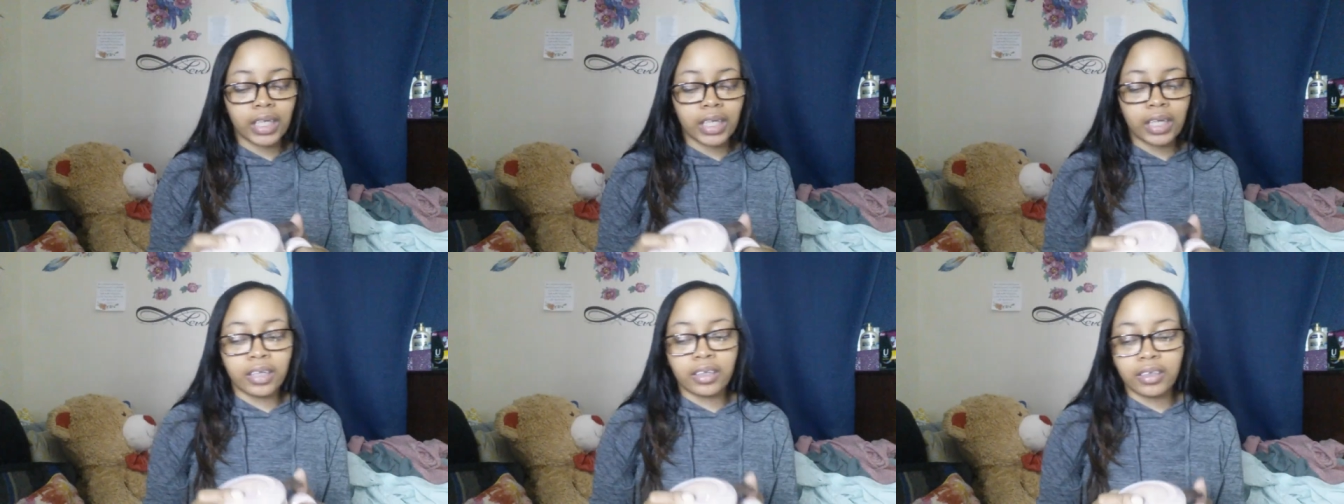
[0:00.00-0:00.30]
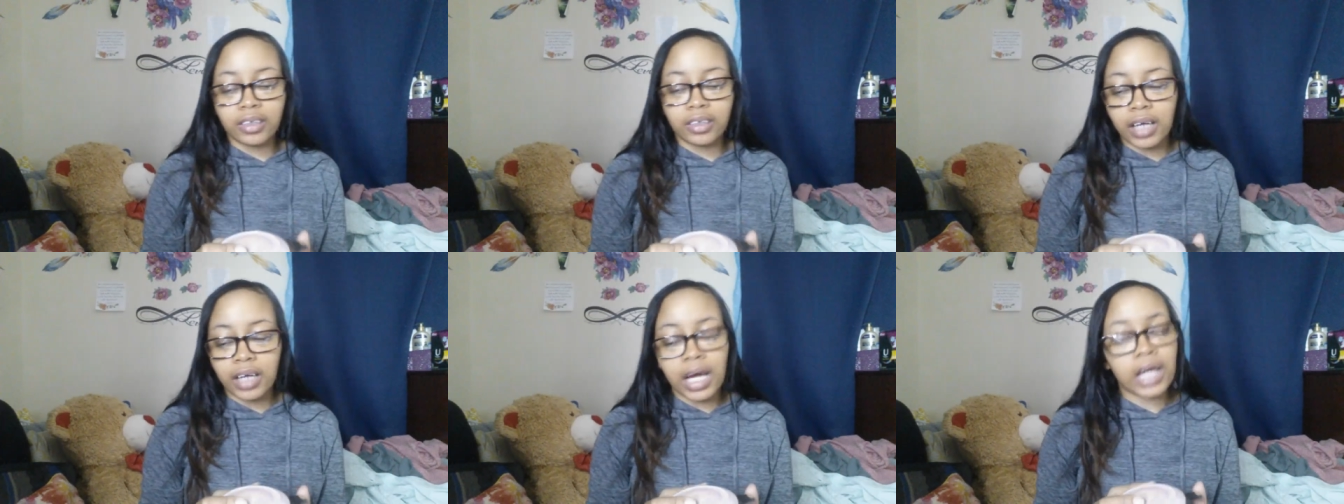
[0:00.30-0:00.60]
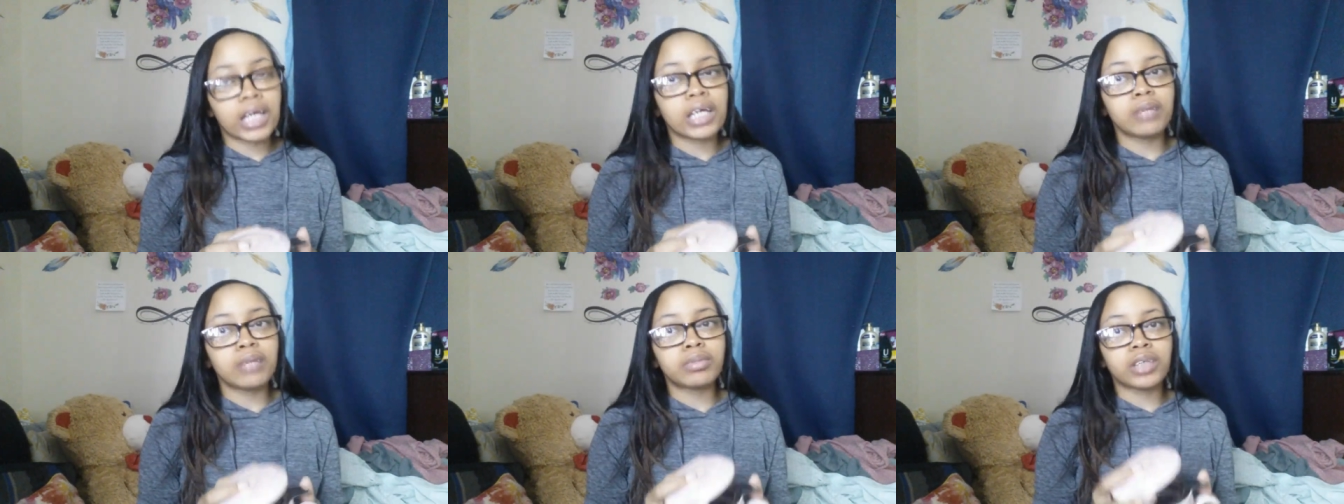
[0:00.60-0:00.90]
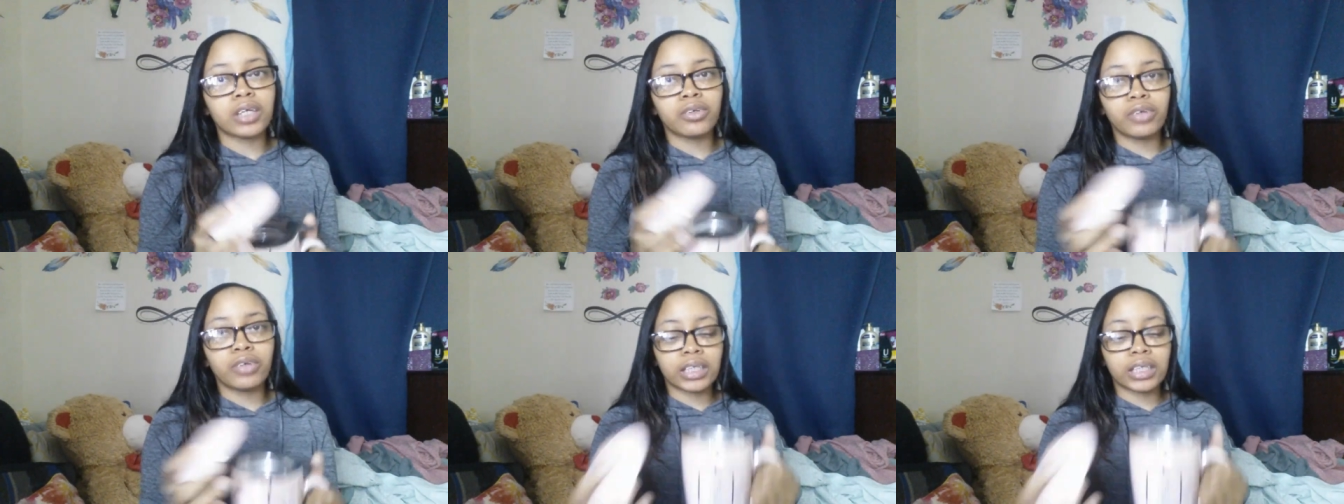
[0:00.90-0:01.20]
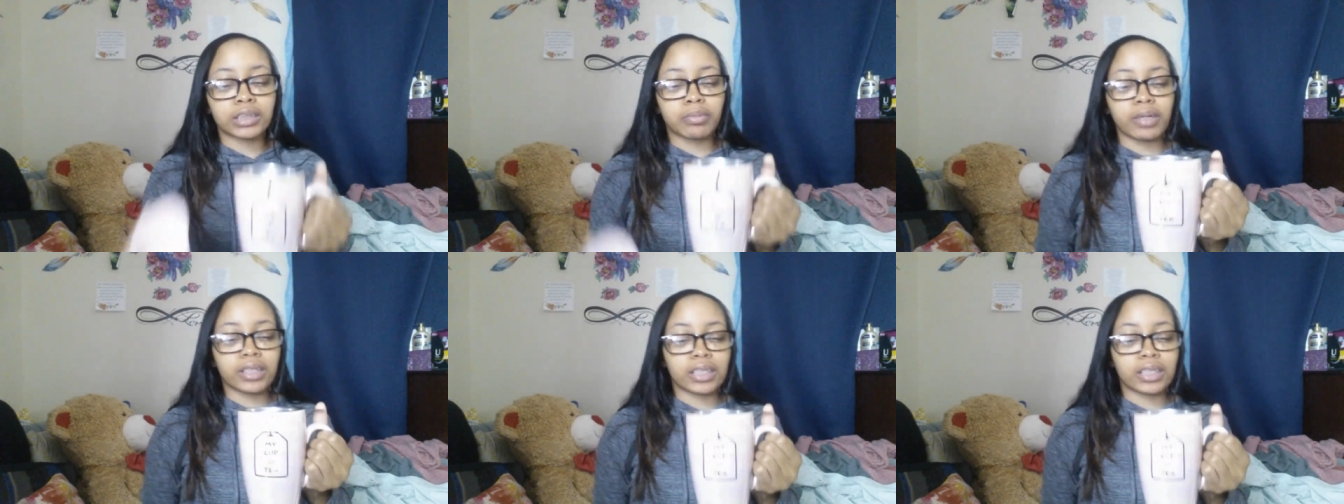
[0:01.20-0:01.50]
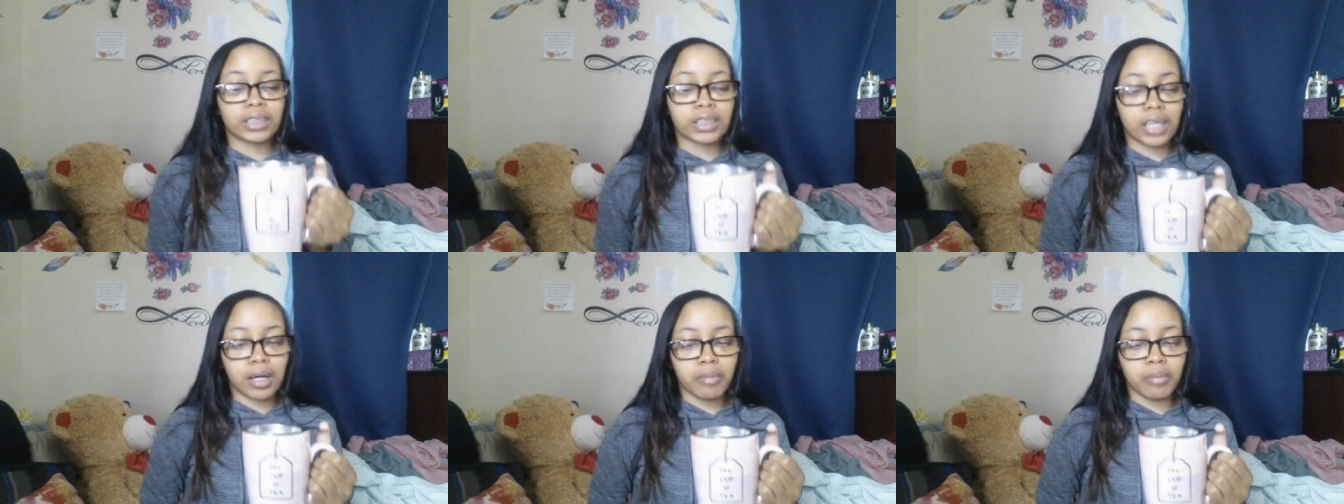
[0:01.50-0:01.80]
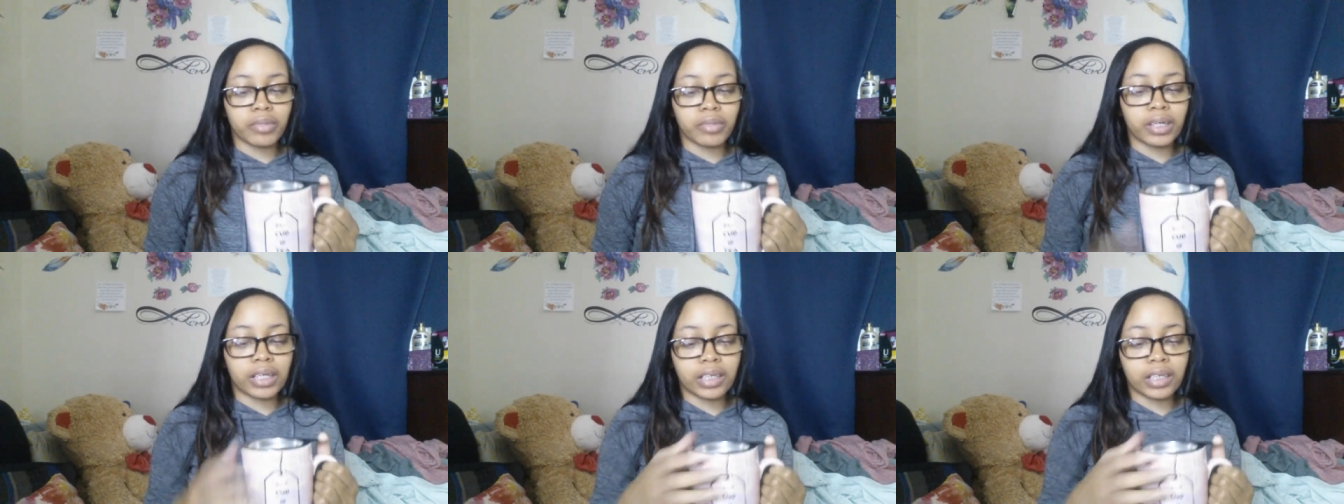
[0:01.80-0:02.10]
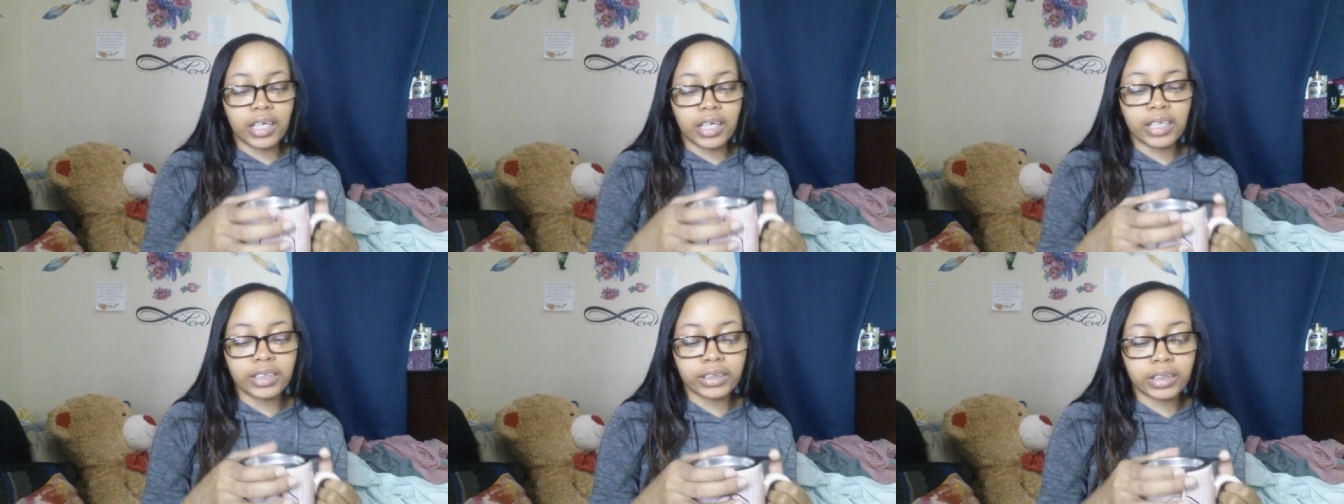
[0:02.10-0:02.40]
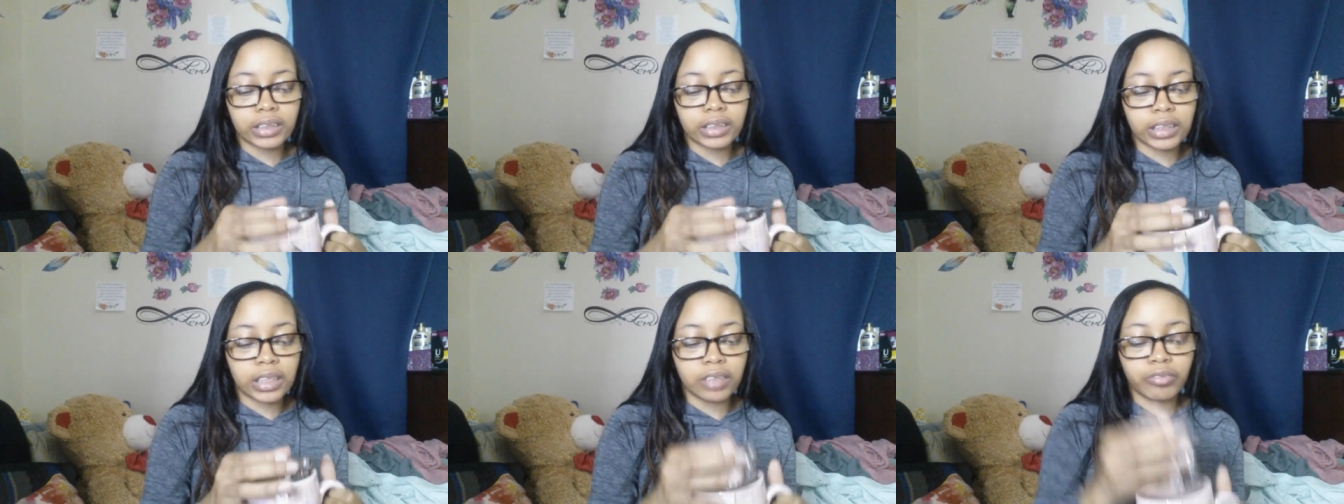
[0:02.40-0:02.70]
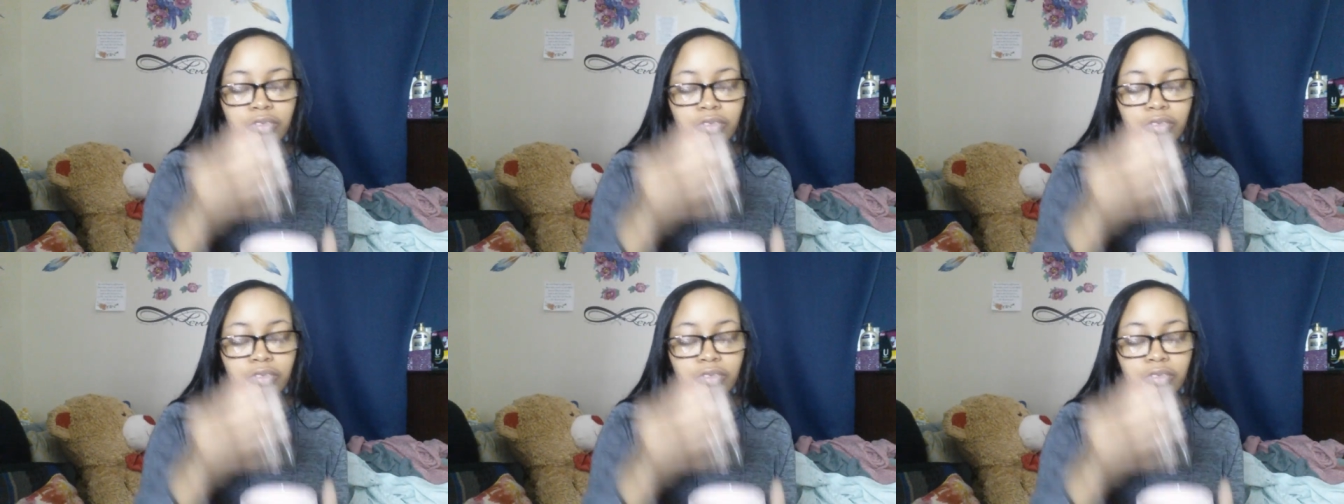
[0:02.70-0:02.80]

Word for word: And I keep telling you guys about this cup. Here's a tea